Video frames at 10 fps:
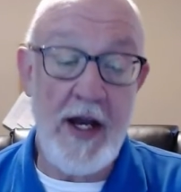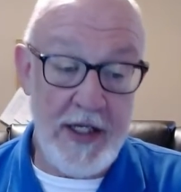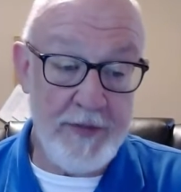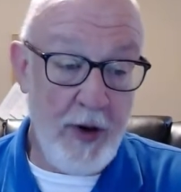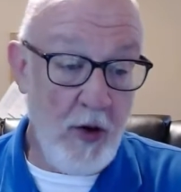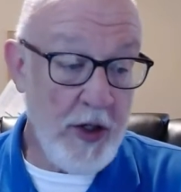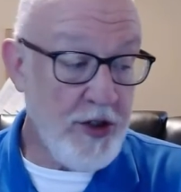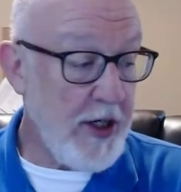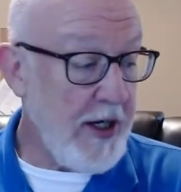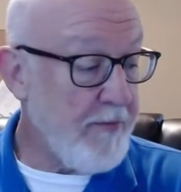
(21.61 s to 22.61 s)
his
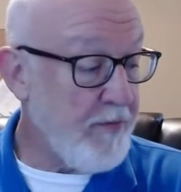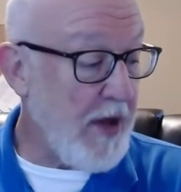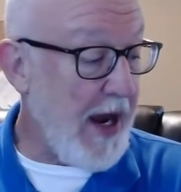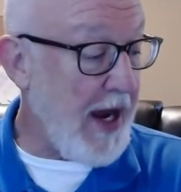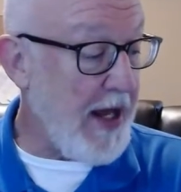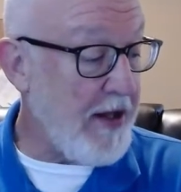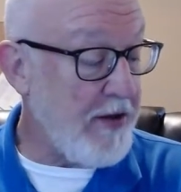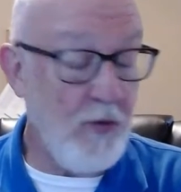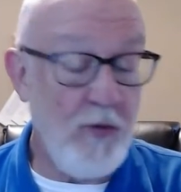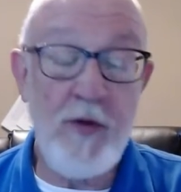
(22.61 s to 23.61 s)
poetry, and
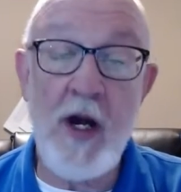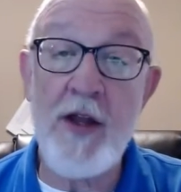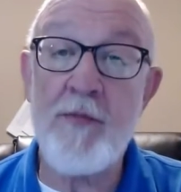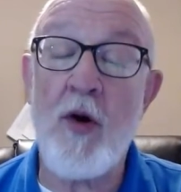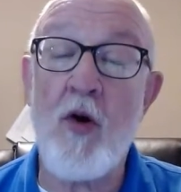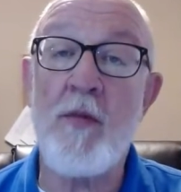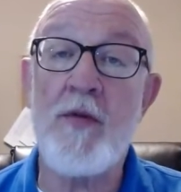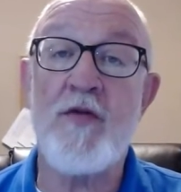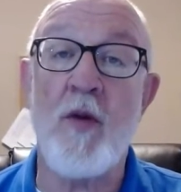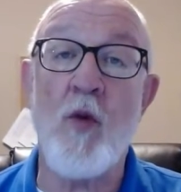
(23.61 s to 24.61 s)
the other poems
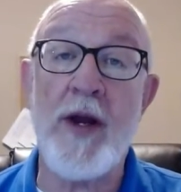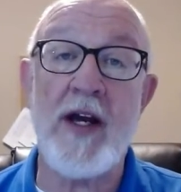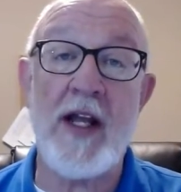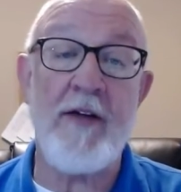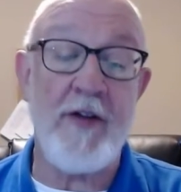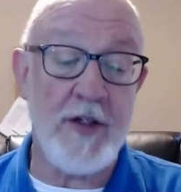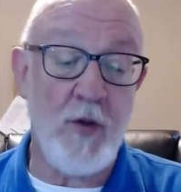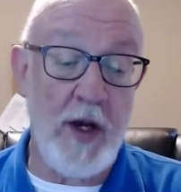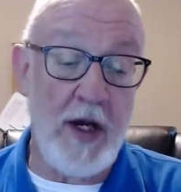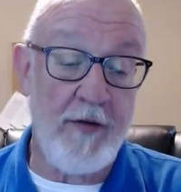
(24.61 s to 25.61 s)
from week 11 and
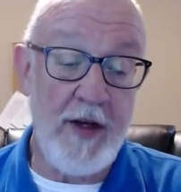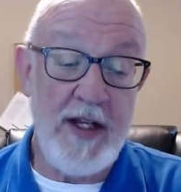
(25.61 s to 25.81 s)
12,